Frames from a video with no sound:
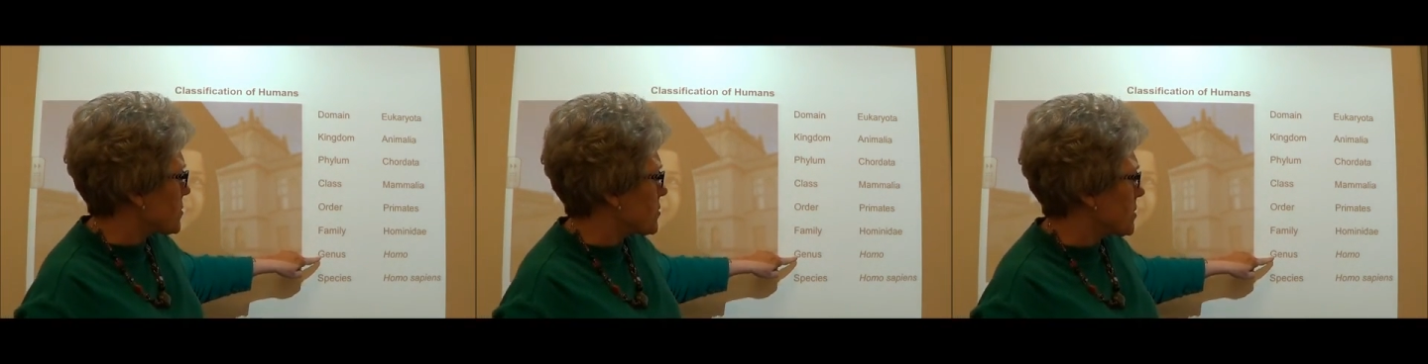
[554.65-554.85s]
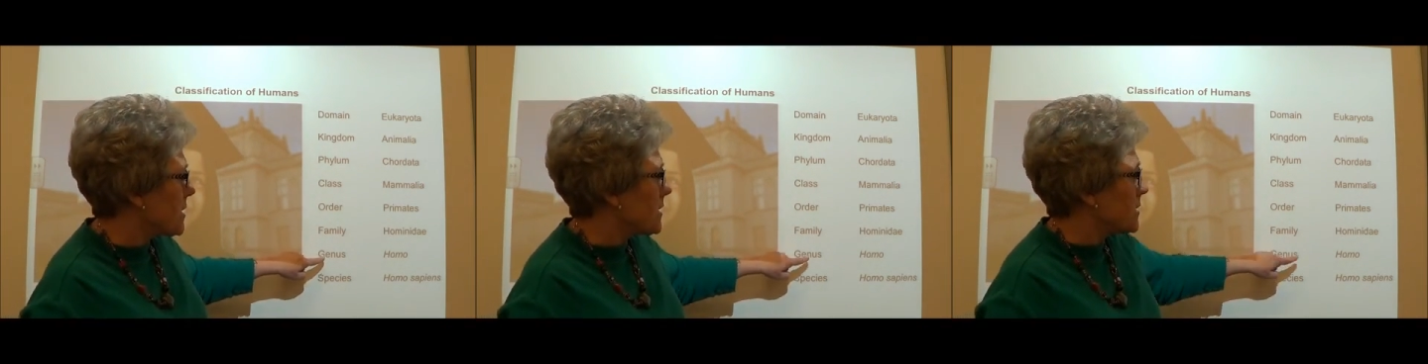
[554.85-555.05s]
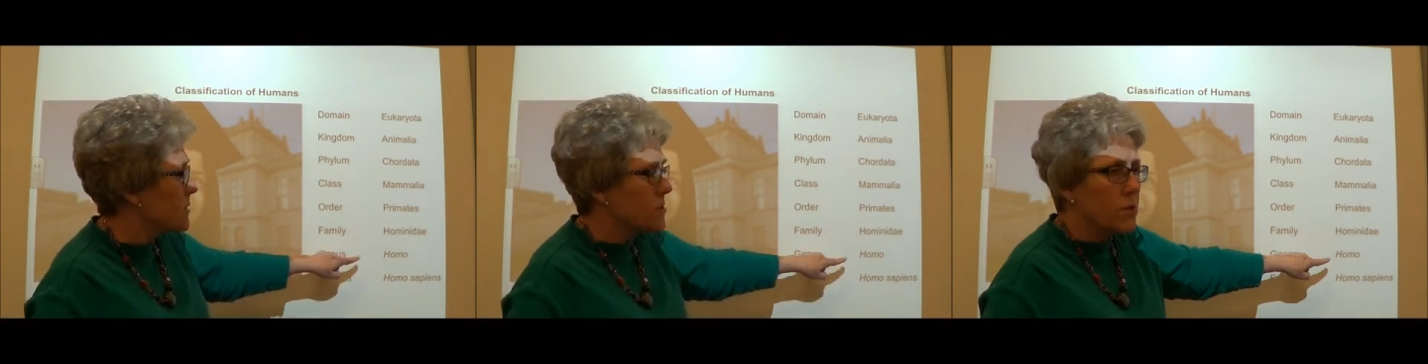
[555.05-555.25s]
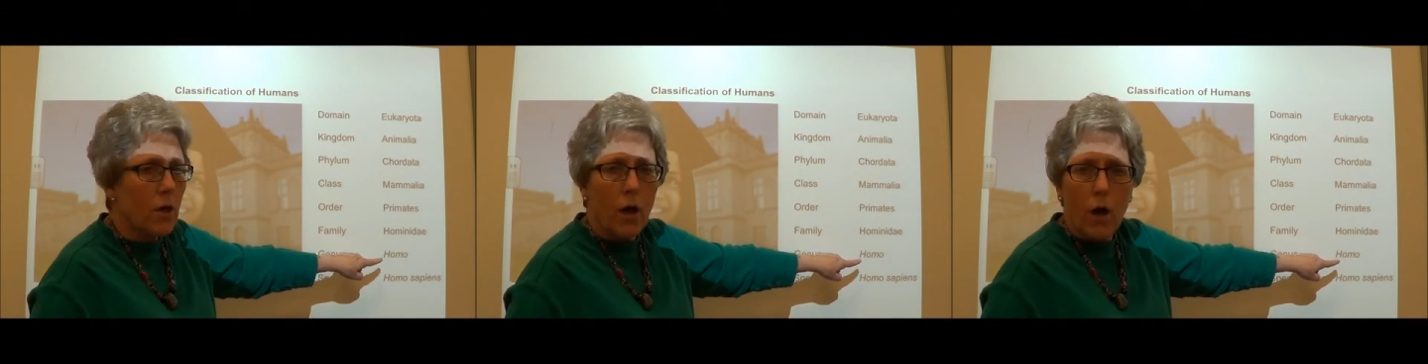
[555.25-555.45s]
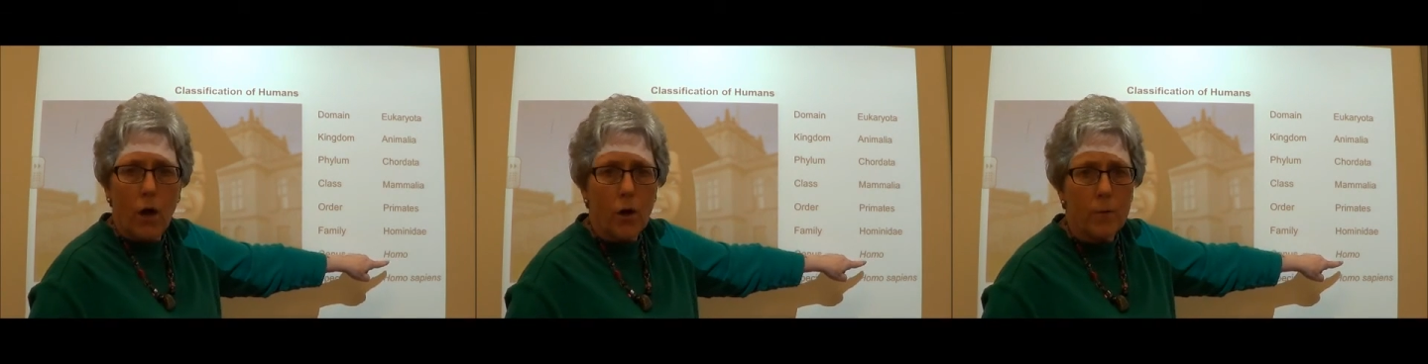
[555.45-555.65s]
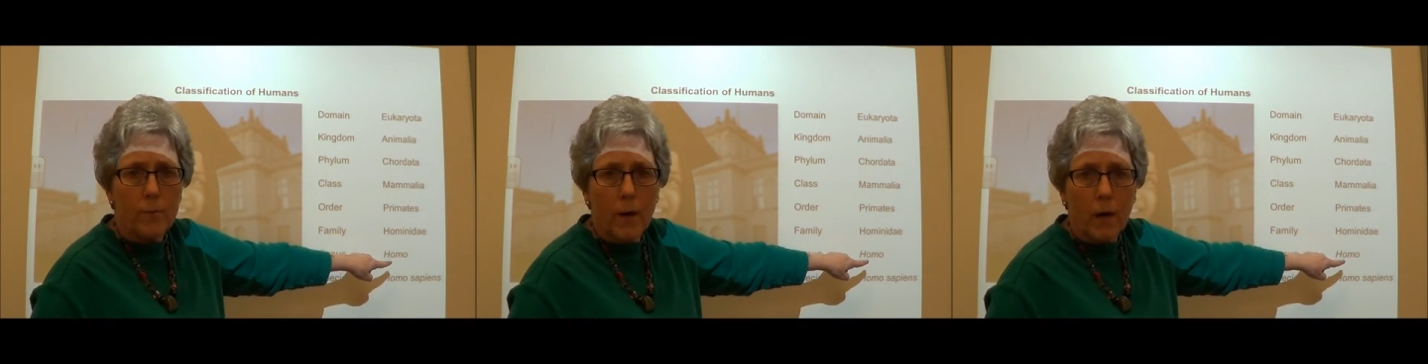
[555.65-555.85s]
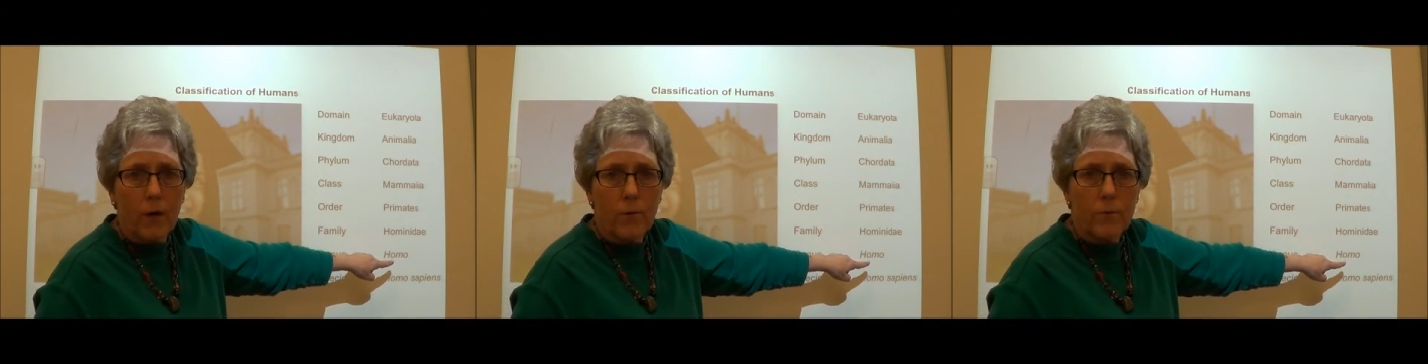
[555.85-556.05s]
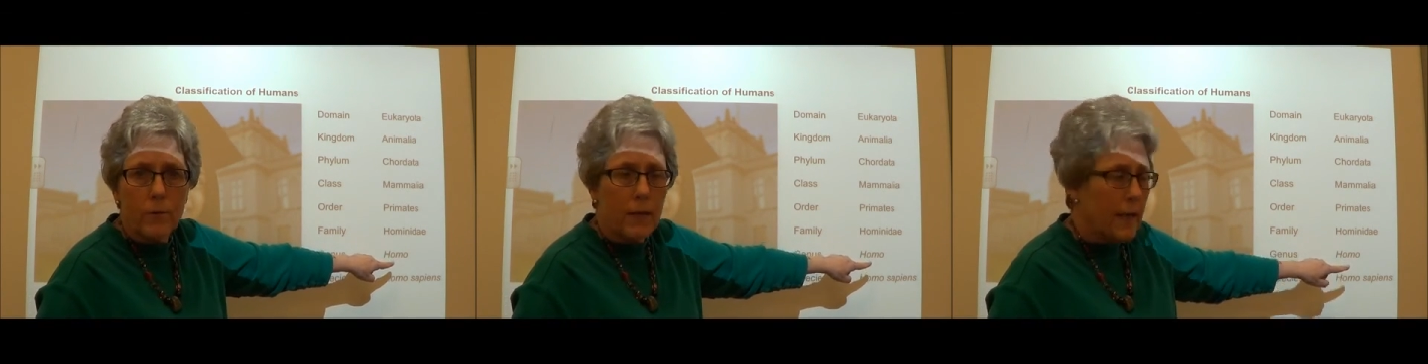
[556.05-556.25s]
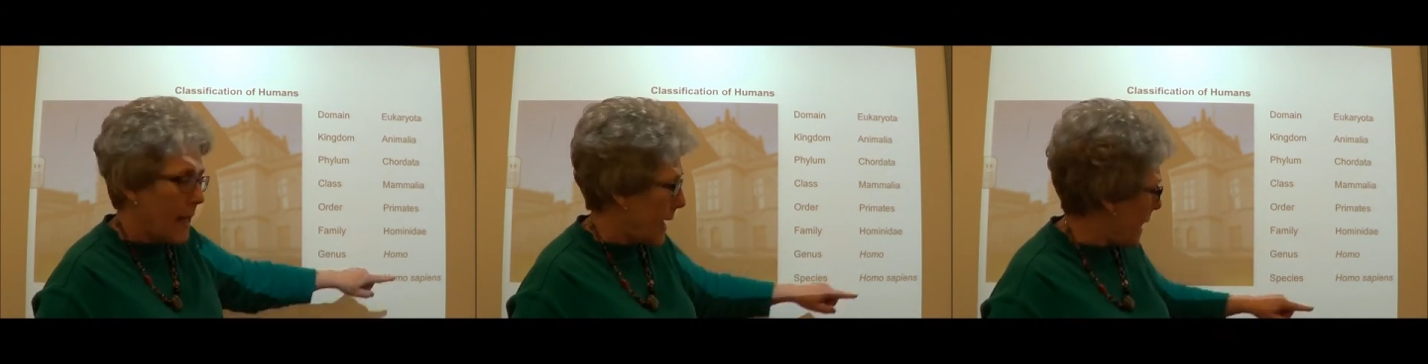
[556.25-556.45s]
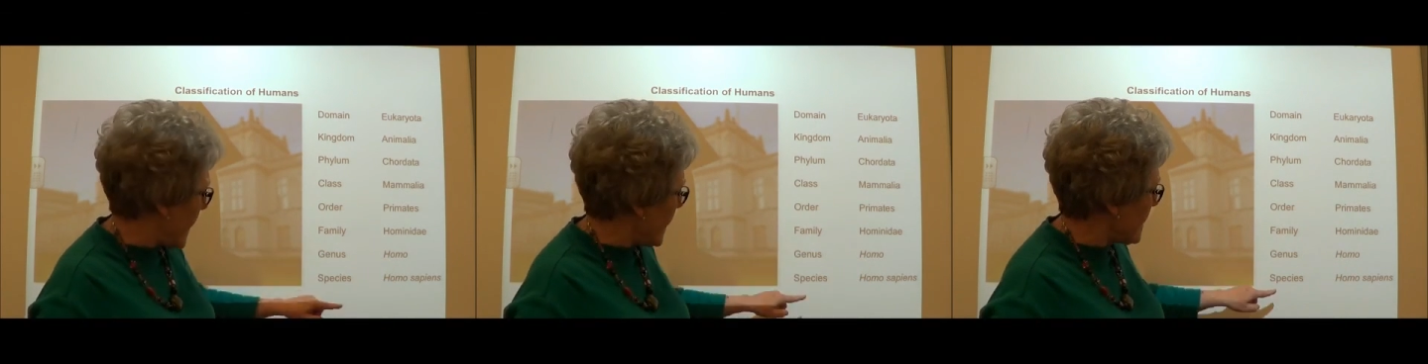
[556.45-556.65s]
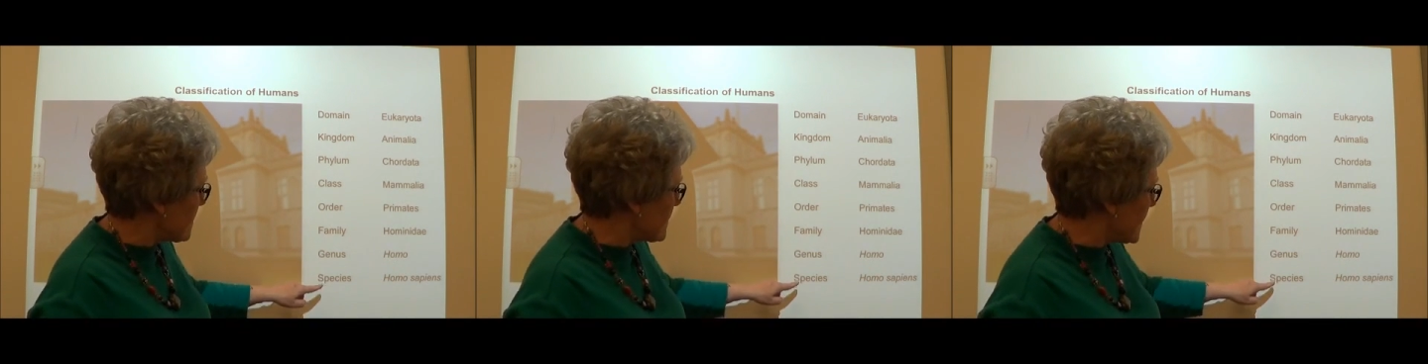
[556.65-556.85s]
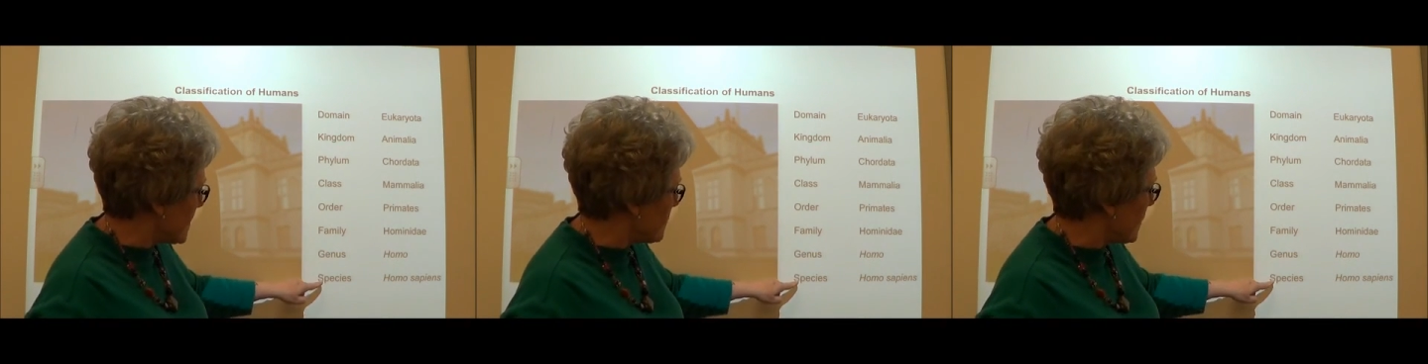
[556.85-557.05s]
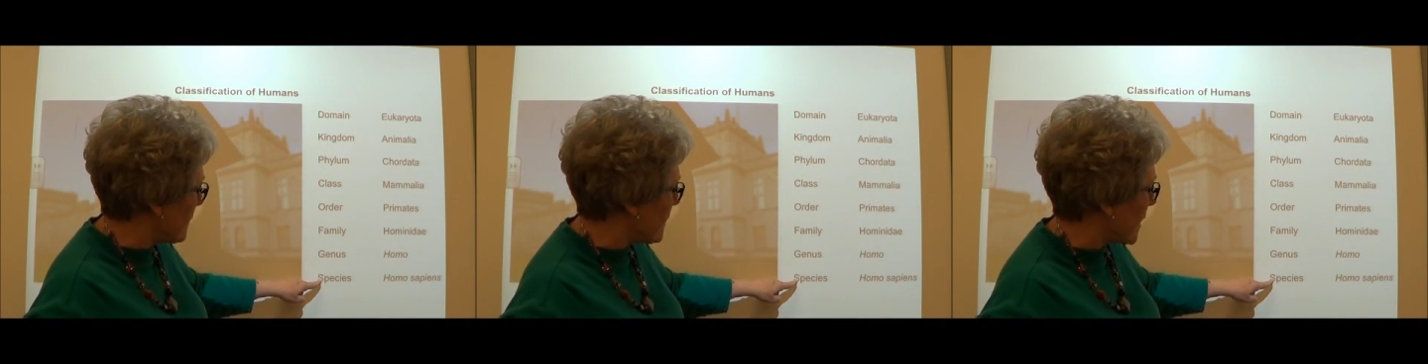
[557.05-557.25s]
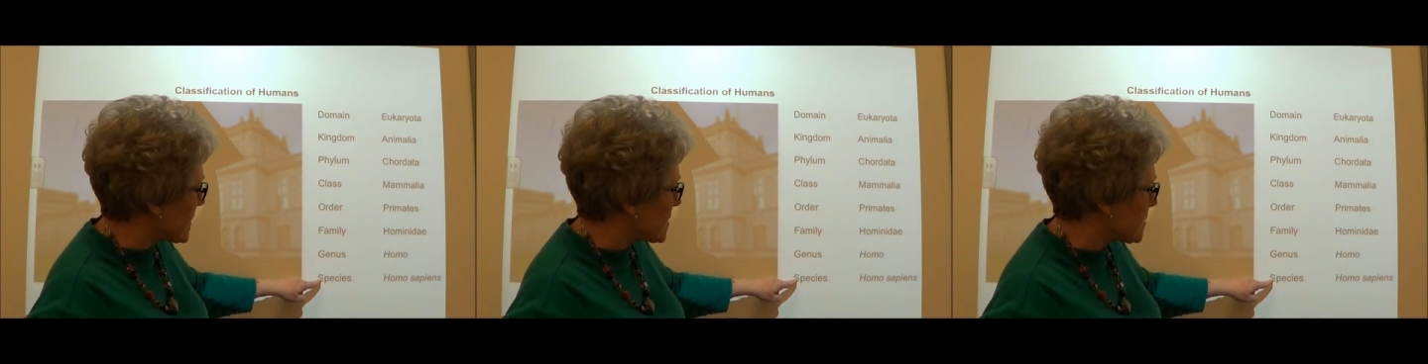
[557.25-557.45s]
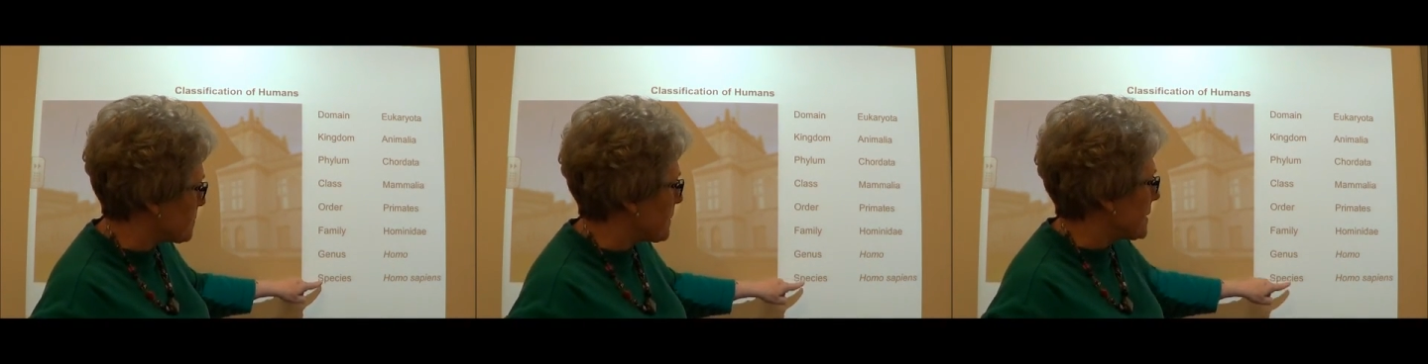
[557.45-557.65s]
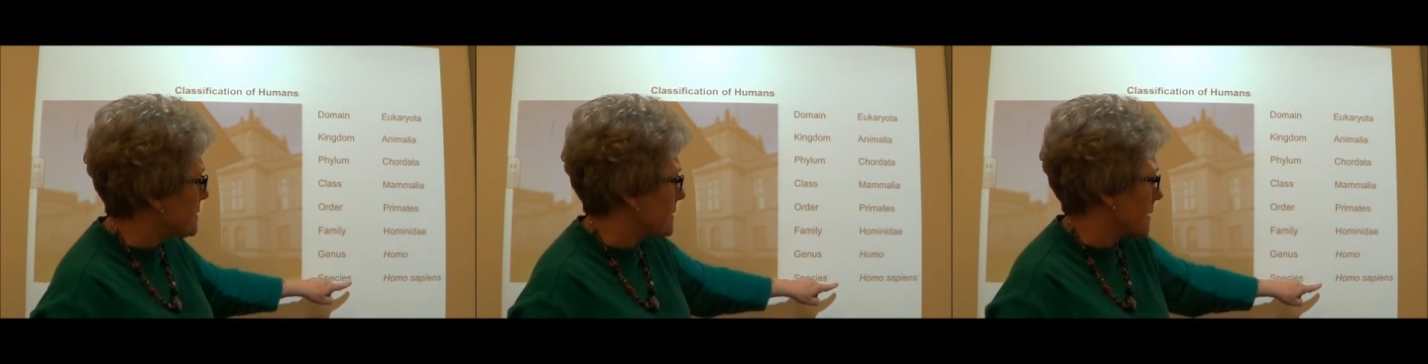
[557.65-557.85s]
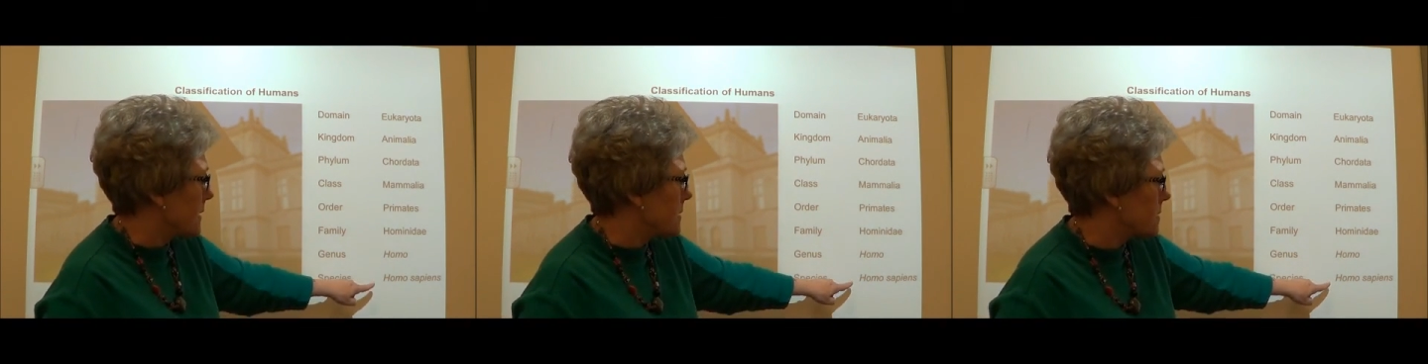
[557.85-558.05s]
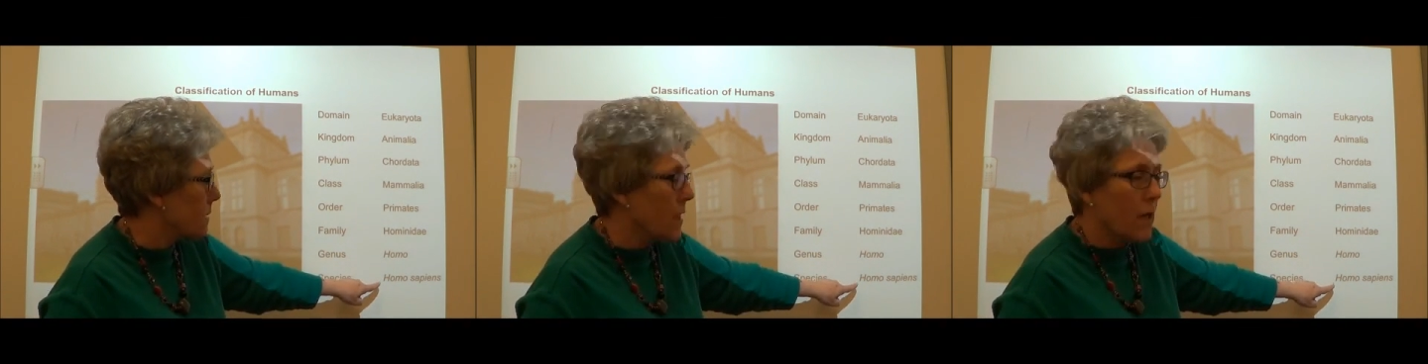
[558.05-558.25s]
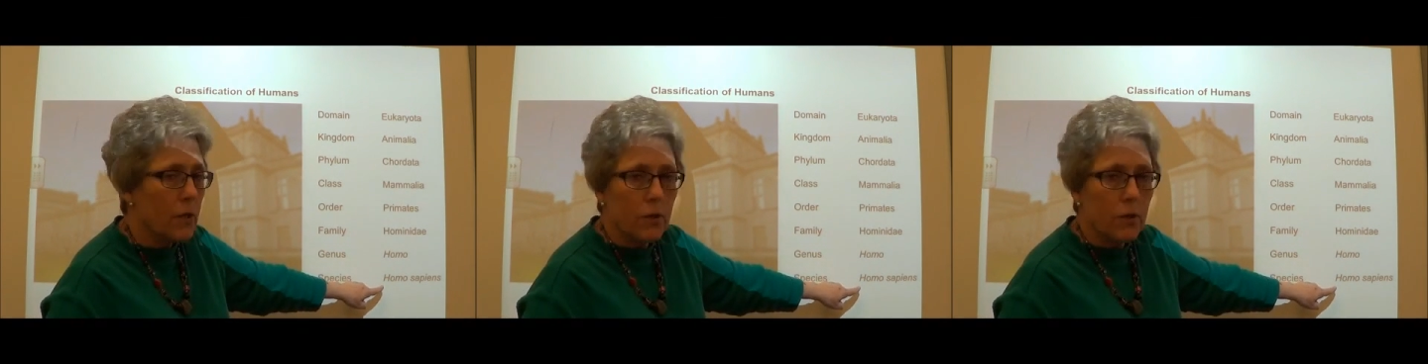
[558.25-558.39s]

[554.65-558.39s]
the genus Homo. And then we've got species,